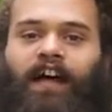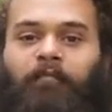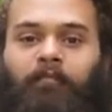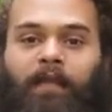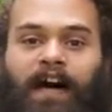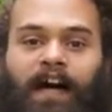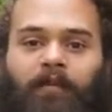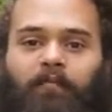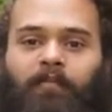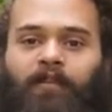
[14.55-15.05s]

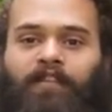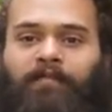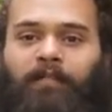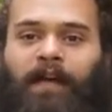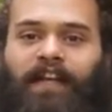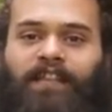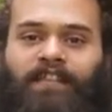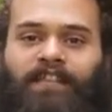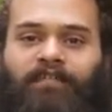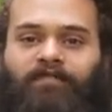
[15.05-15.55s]
my
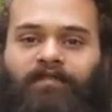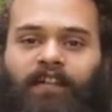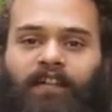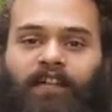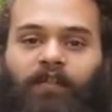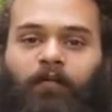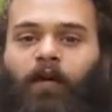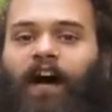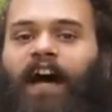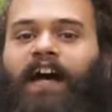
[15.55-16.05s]
perspective
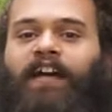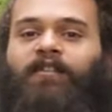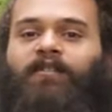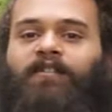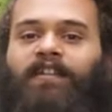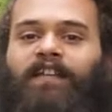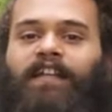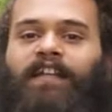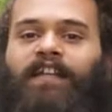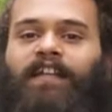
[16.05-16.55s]
on why
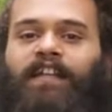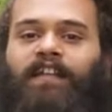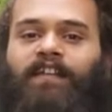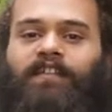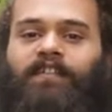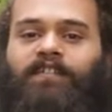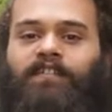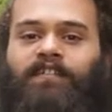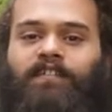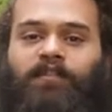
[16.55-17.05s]

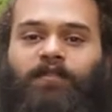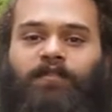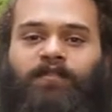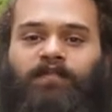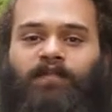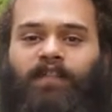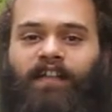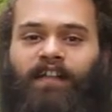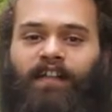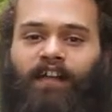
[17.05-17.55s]
Kundalini is
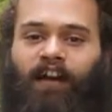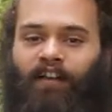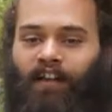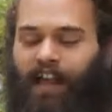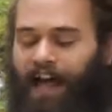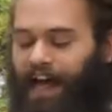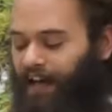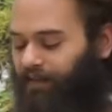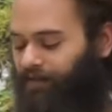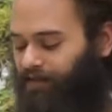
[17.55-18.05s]
useful in our
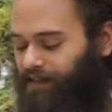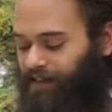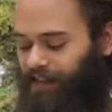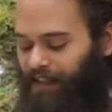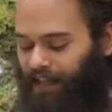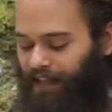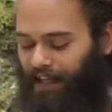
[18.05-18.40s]
lives